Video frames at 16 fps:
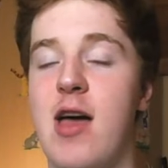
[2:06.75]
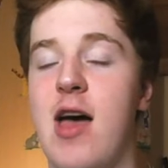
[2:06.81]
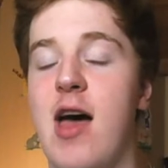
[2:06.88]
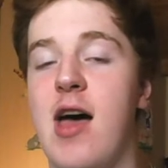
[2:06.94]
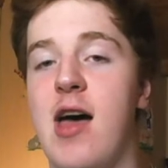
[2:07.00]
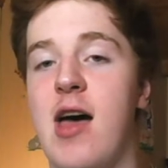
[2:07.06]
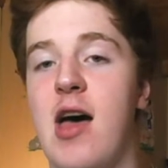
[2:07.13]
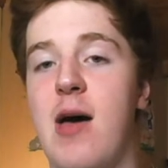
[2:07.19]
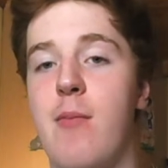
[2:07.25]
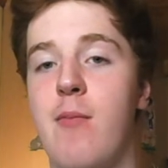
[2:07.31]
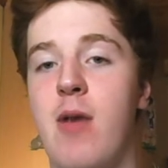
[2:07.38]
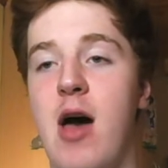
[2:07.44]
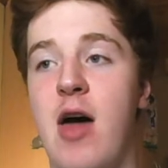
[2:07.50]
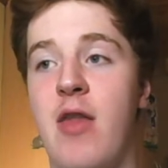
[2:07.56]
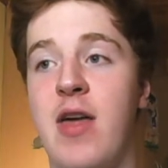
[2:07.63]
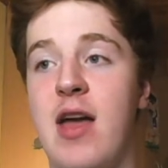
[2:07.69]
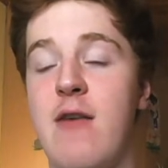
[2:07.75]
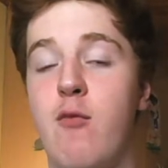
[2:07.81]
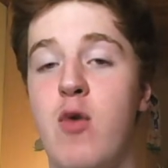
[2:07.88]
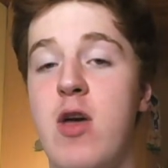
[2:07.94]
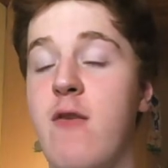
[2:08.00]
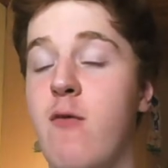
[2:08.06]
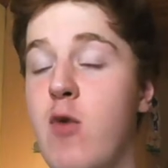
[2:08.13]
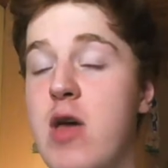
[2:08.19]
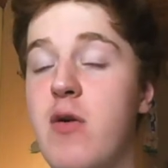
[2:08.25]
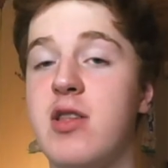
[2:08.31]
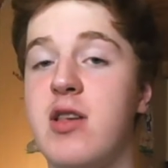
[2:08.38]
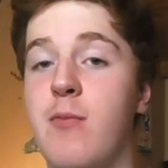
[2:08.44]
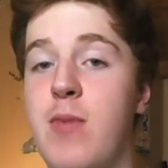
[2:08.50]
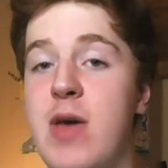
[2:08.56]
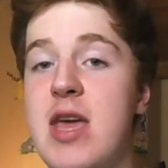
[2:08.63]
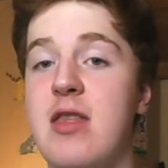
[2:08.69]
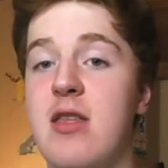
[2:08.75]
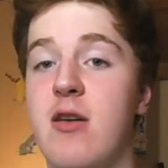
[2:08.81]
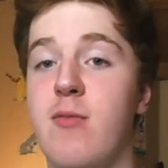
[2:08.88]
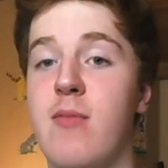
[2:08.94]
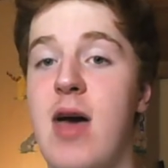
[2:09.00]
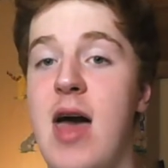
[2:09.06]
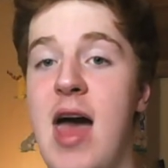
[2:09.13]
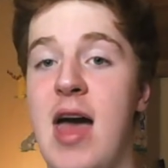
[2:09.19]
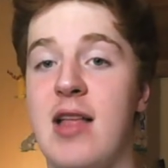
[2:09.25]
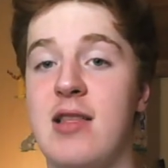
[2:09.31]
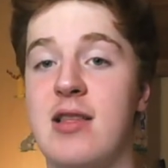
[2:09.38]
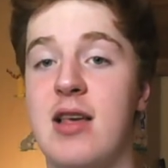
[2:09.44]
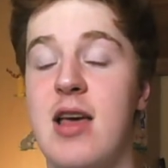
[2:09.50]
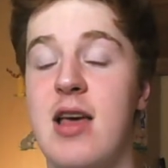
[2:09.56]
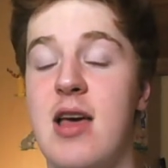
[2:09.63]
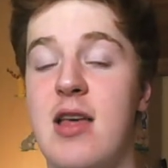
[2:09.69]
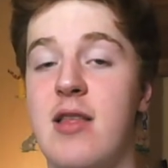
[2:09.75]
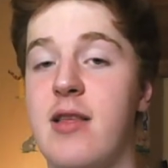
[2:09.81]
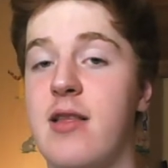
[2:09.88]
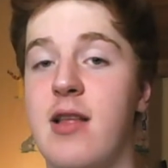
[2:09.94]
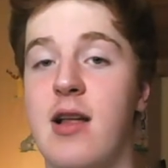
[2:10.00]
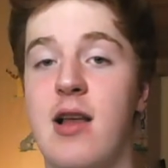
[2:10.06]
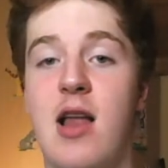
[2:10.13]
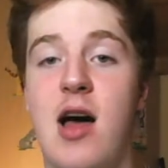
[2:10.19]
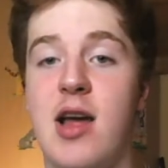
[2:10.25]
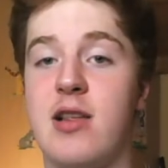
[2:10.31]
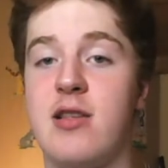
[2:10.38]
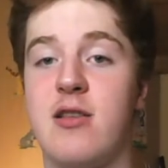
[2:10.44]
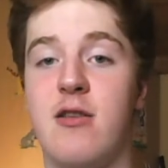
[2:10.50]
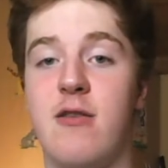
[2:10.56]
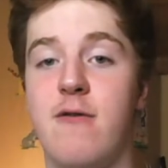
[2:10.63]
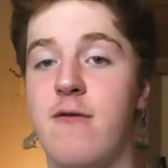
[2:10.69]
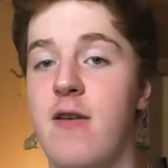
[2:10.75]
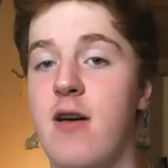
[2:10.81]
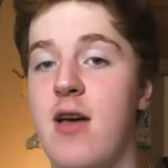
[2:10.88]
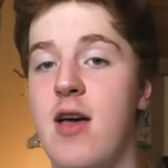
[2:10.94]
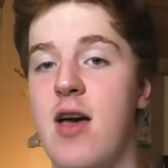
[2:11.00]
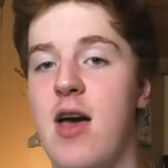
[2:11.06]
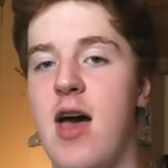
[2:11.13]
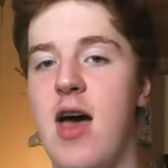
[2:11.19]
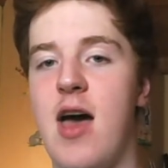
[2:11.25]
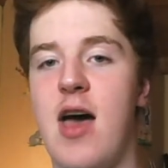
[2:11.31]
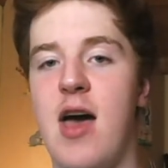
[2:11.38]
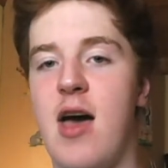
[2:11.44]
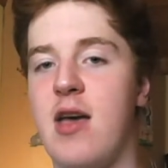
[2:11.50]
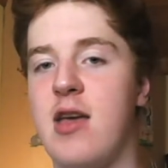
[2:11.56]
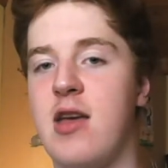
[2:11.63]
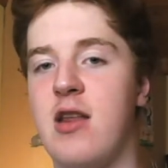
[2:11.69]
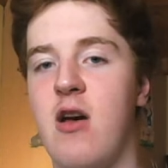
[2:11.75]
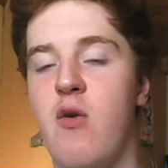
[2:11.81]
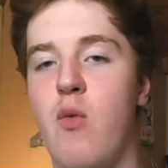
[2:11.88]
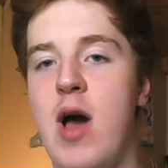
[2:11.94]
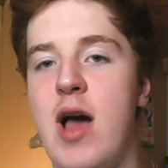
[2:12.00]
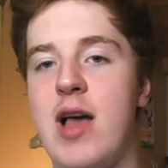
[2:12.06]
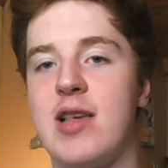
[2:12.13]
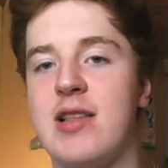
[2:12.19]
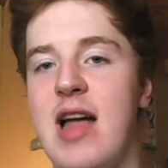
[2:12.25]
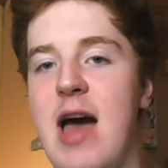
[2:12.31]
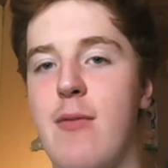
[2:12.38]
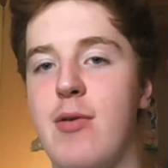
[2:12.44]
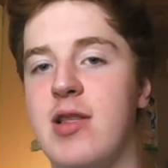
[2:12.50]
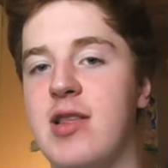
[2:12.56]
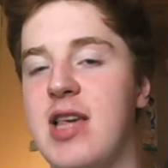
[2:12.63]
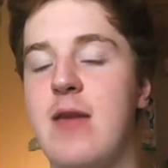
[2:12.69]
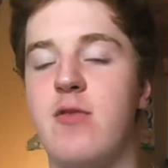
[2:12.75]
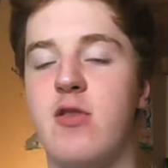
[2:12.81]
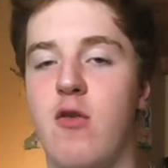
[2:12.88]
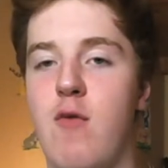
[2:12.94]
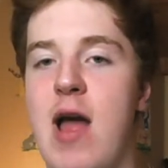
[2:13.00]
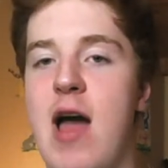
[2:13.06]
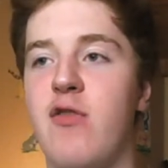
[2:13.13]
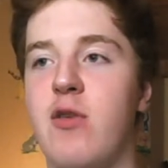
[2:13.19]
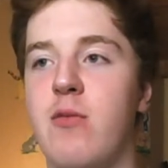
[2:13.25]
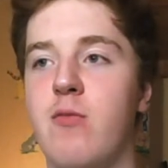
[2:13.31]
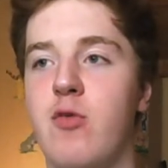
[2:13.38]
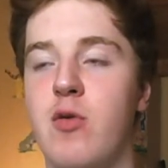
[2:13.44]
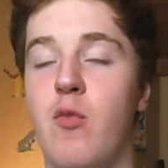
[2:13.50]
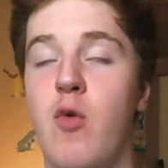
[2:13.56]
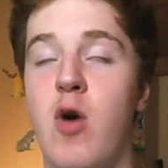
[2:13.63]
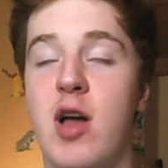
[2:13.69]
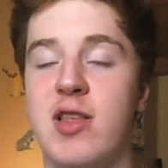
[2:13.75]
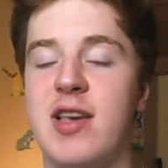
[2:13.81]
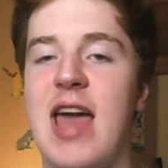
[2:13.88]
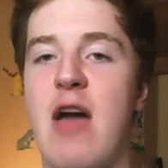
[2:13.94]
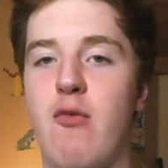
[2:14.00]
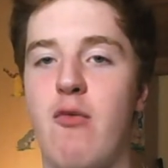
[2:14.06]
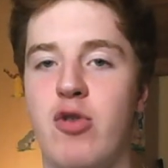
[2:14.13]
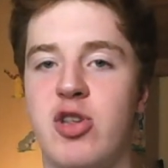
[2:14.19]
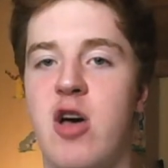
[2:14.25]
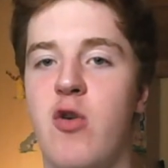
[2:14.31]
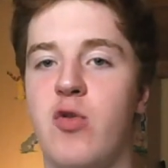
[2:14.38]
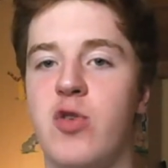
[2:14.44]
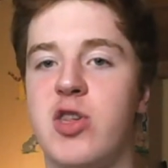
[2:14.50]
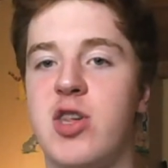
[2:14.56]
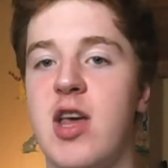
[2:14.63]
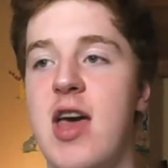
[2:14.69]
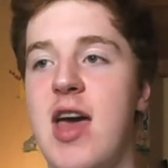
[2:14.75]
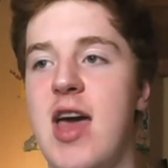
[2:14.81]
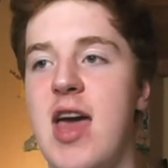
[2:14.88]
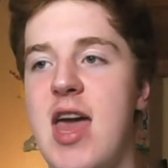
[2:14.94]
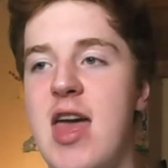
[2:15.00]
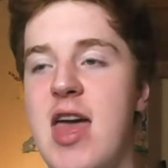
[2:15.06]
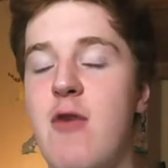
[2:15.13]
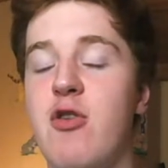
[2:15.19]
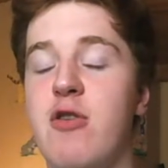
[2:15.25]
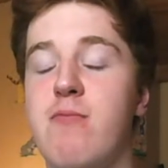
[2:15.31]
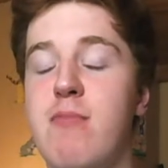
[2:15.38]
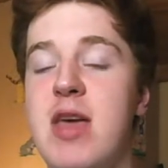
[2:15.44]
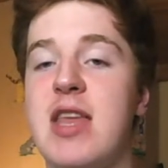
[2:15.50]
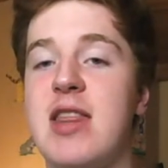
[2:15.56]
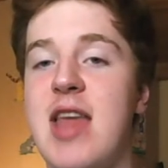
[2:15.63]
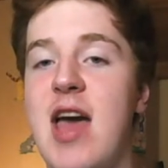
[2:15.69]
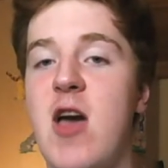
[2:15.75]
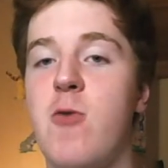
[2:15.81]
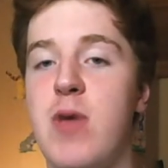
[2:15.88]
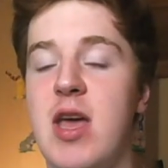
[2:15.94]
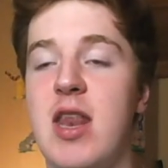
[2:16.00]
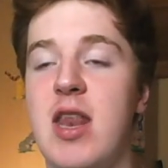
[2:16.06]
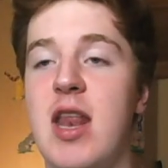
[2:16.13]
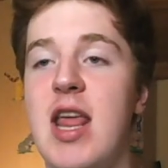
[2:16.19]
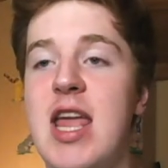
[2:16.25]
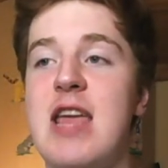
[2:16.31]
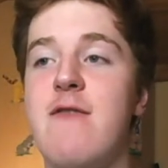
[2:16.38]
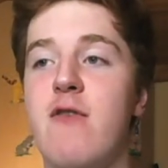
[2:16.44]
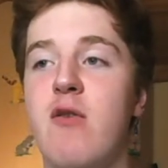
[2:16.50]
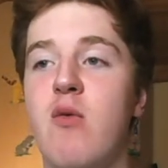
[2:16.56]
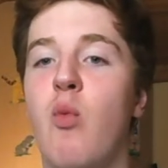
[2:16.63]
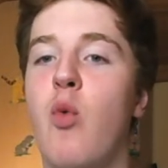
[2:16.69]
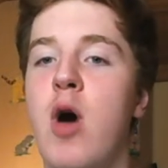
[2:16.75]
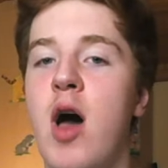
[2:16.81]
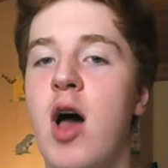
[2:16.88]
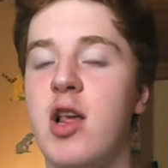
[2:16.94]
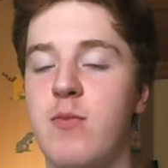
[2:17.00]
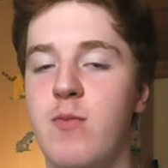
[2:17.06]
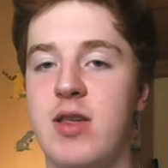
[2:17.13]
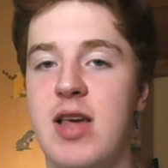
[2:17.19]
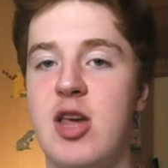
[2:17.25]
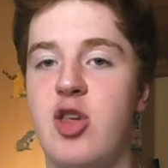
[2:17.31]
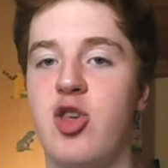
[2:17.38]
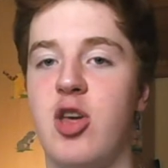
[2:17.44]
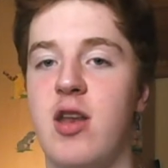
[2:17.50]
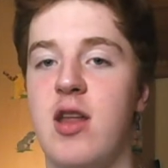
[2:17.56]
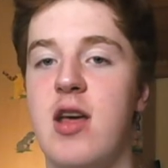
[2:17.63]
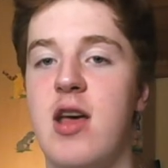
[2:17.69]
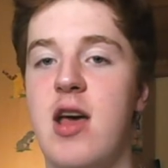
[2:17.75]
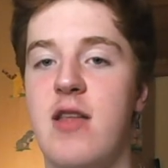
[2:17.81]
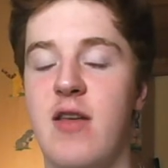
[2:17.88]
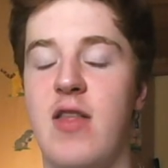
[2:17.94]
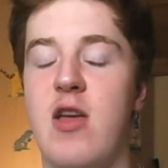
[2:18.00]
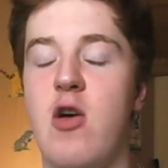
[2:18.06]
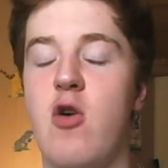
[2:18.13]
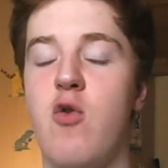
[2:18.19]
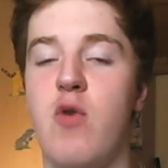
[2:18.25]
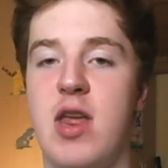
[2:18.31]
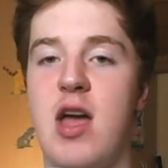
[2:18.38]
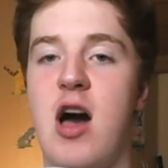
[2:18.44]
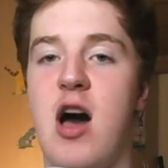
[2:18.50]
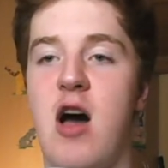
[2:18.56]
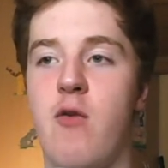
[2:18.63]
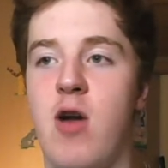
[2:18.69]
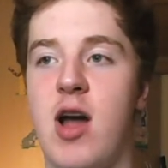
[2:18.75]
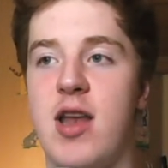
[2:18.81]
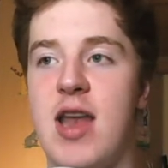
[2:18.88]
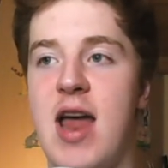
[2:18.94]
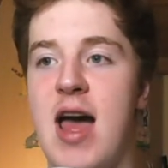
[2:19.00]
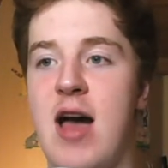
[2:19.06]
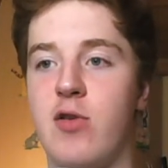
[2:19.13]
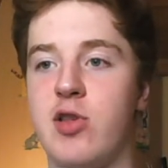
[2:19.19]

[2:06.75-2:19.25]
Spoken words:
I think if we were to beat them and the likes of West Ham and teams around them were to get results, it would mean they would be in an even worse position than they already are right now.